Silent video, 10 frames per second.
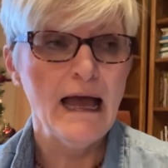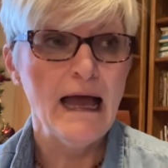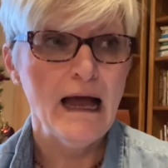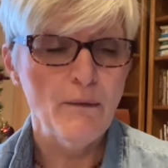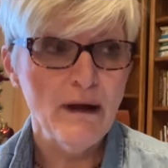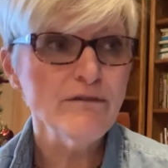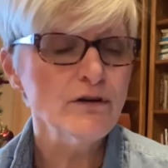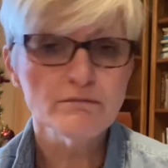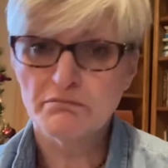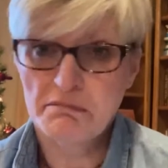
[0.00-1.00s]

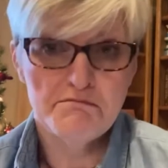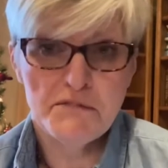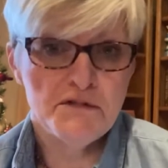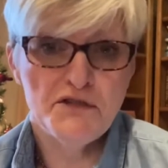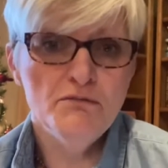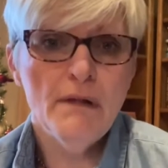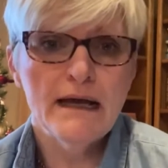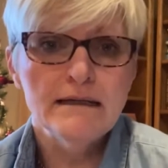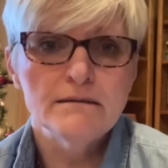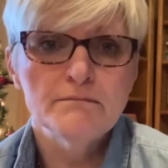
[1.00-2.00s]
However, you
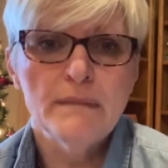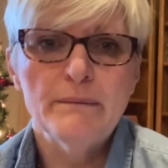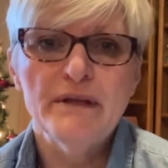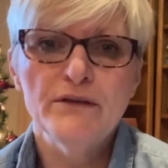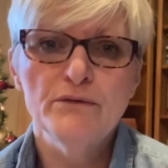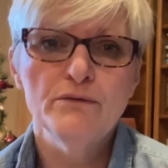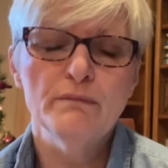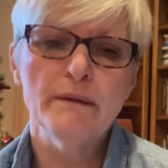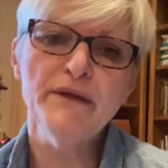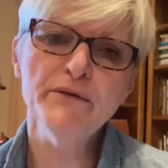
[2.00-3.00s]
might maybe you
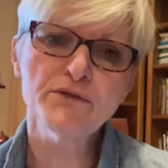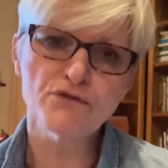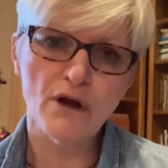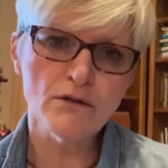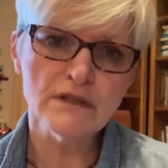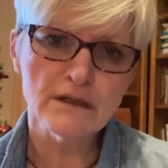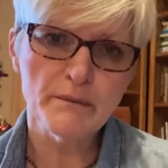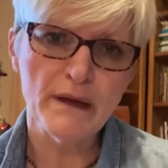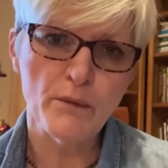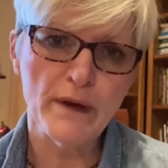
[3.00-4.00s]
maybe you struggle a little
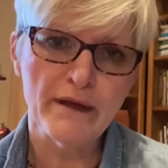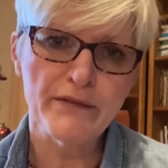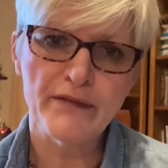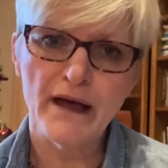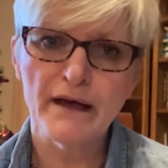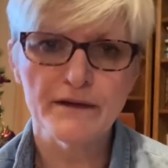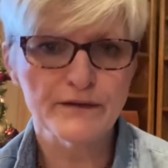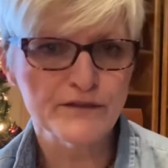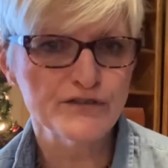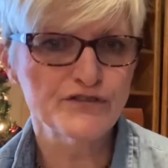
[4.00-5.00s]
bit with uh,
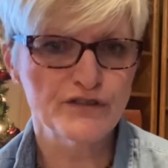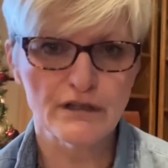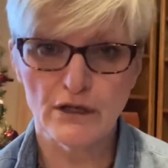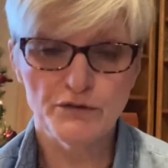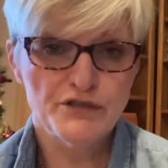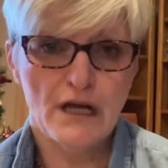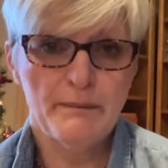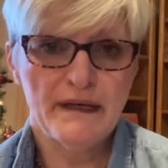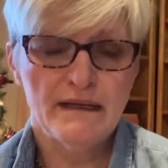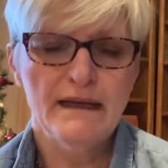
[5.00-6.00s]
clothes
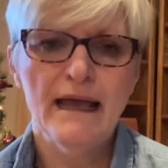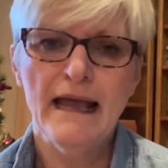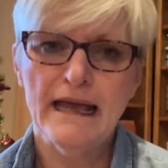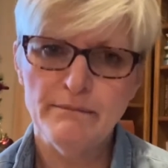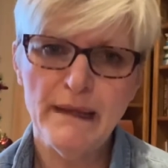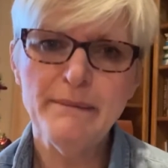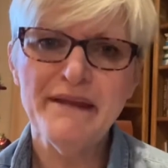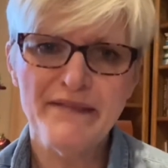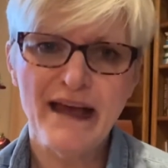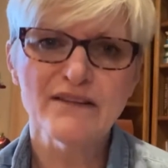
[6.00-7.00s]
shopping and
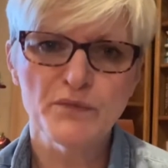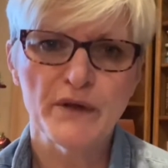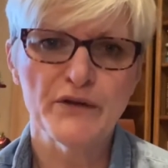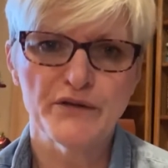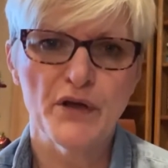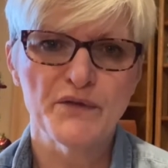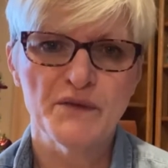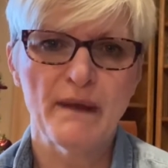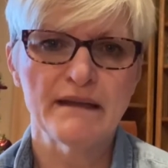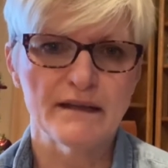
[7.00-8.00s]
maybe that's what your no
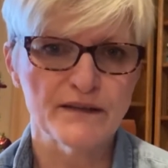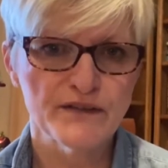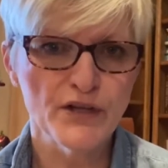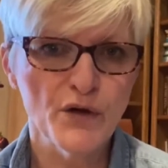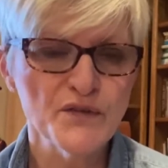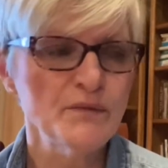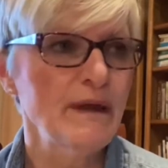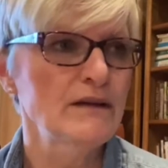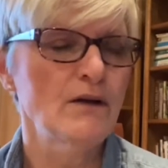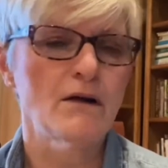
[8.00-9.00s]
spend is no
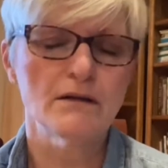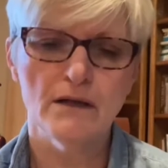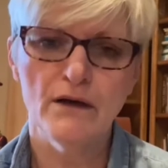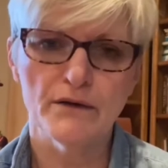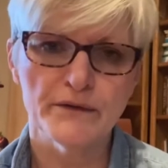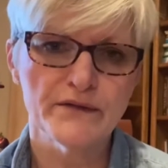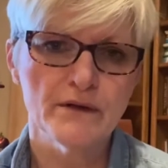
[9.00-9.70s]
spend on clothes